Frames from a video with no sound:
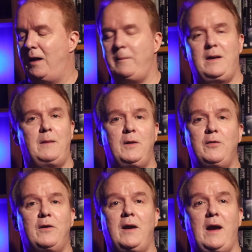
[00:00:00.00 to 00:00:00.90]
I mean, I know
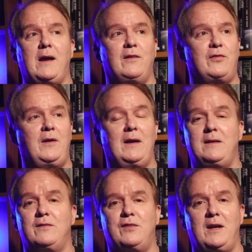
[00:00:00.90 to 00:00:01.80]
they're, I guess they're
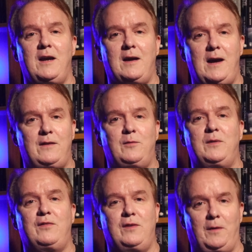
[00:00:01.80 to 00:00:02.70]
alien psychic cats,
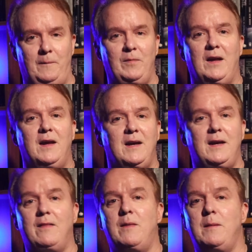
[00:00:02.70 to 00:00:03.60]
but still.
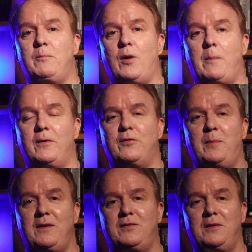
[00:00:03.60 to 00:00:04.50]
Get them in proper
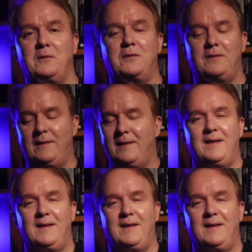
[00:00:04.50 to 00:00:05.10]
spacesuits.